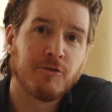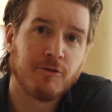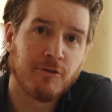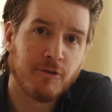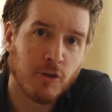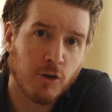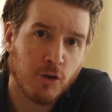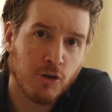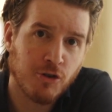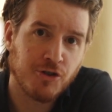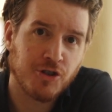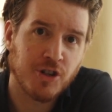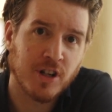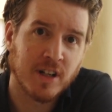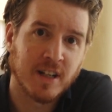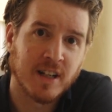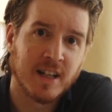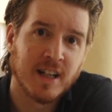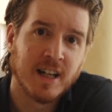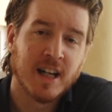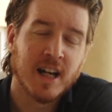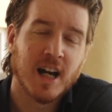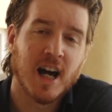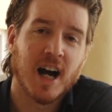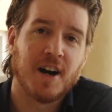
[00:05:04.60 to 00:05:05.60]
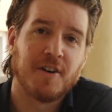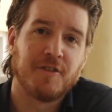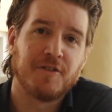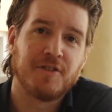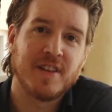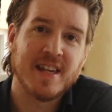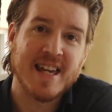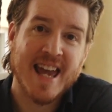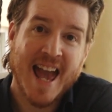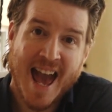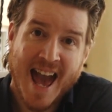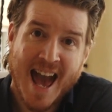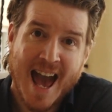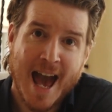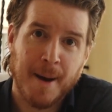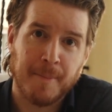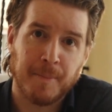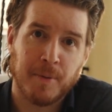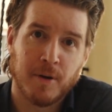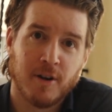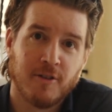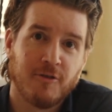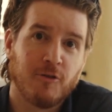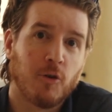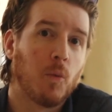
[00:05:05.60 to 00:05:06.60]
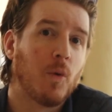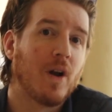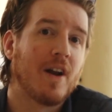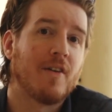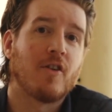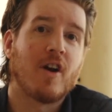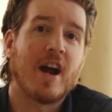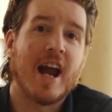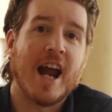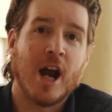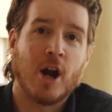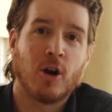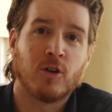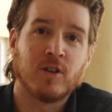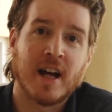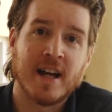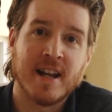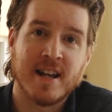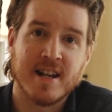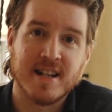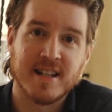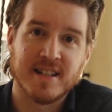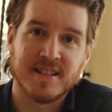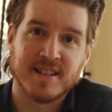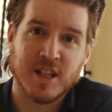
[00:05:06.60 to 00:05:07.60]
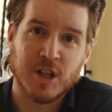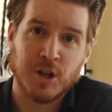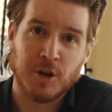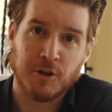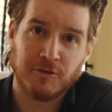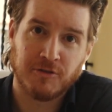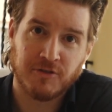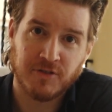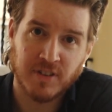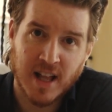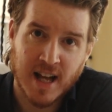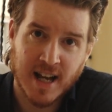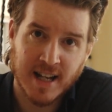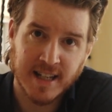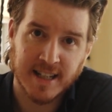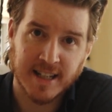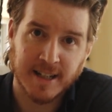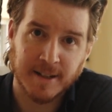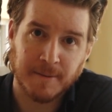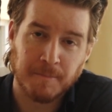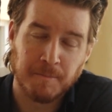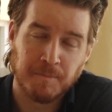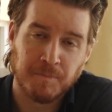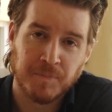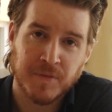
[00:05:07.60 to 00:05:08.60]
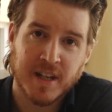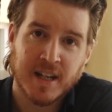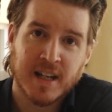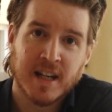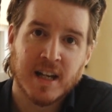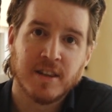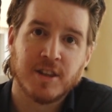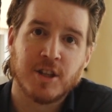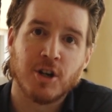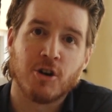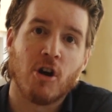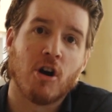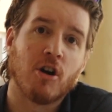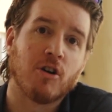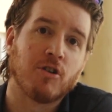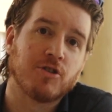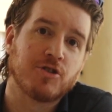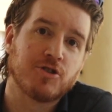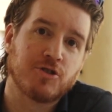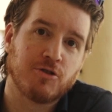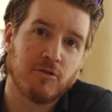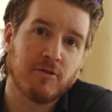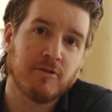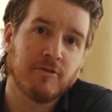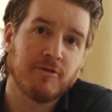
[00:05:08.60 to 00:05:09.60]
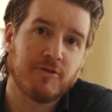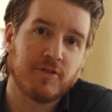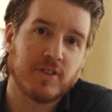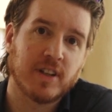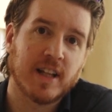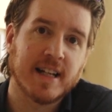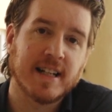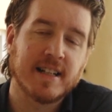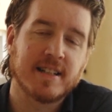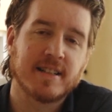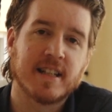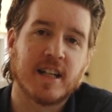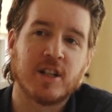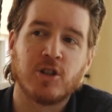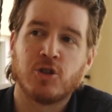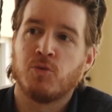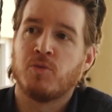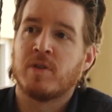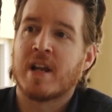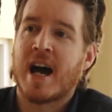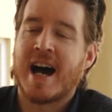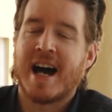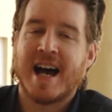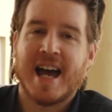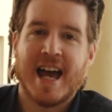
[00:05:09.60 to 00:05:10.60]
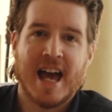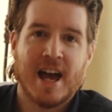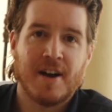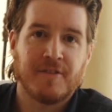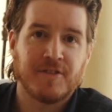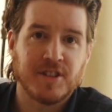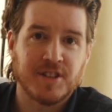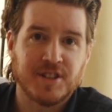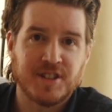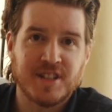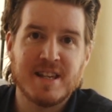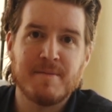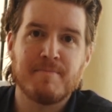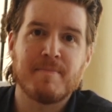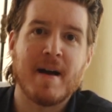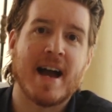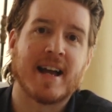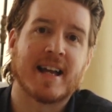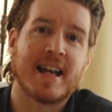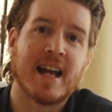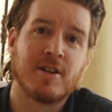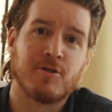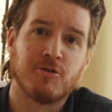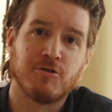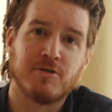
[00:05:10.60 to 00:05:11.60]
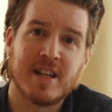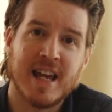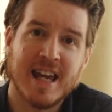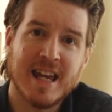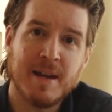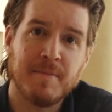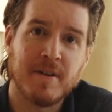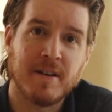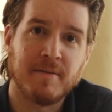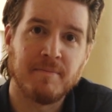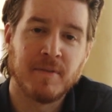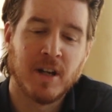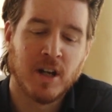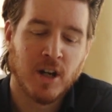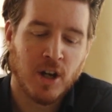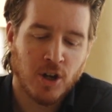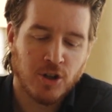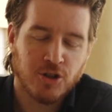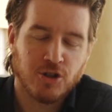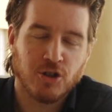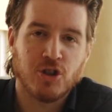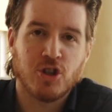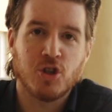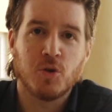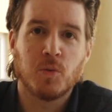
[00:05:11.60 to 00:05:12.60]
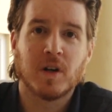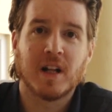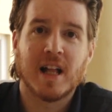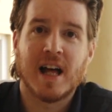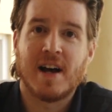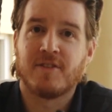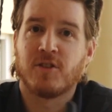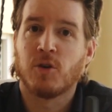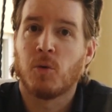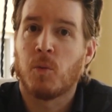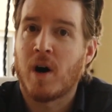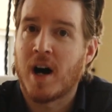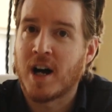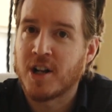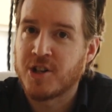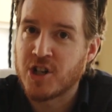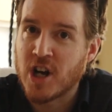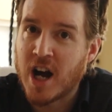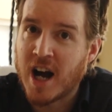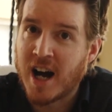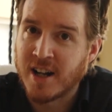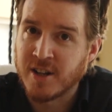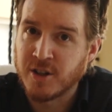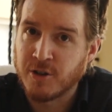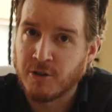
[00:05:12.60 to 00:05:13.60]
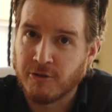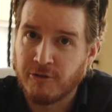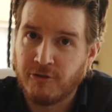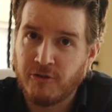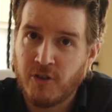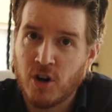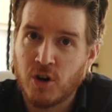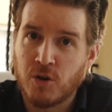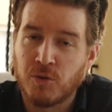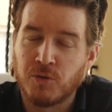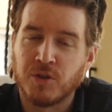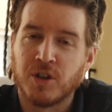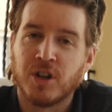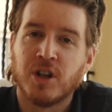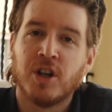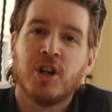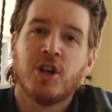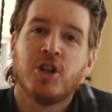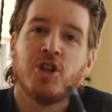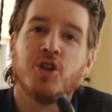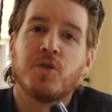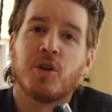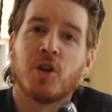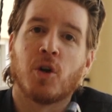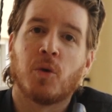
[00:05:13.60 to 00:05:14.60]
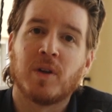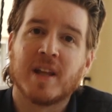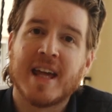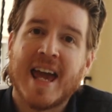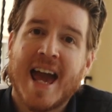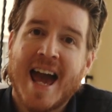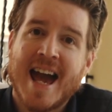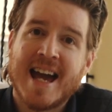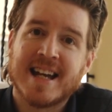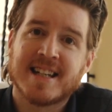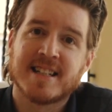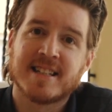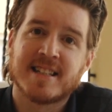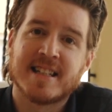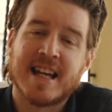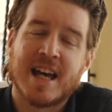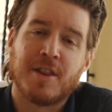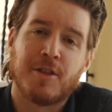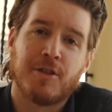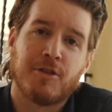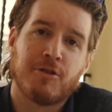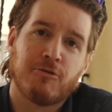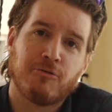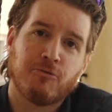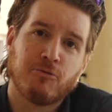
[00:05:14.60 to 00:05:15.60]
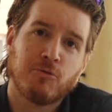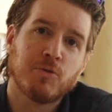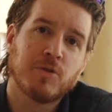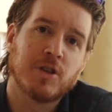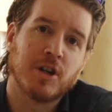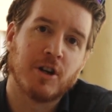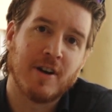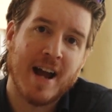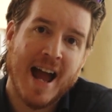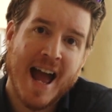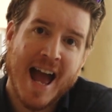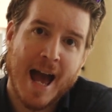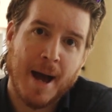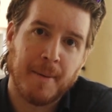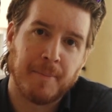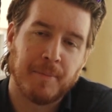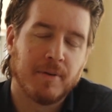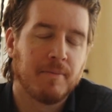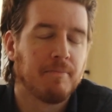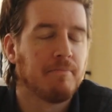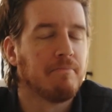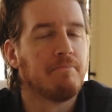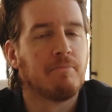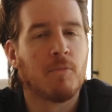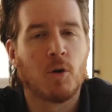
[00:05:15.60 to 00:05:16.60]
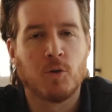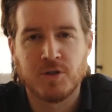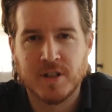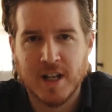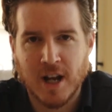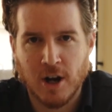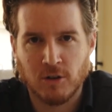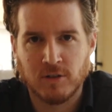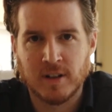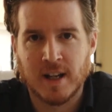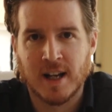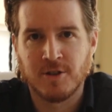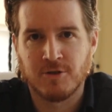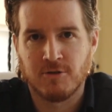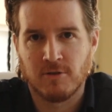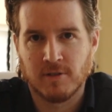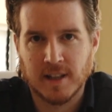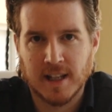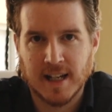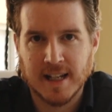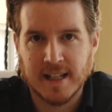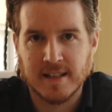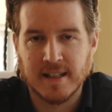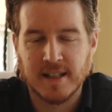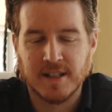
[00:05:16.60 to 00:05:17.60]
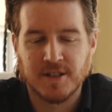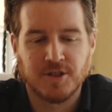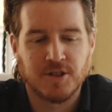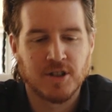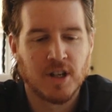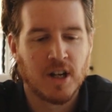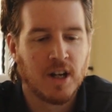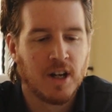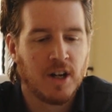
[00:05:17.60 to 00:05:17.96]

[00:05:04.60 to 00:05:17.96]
version of the app for whatever airline it is that you're flying. There are certain flights that do not have the seatback entertainment, so you will have to watch it on your phone. You can only access that through their app. Most airlines are like this.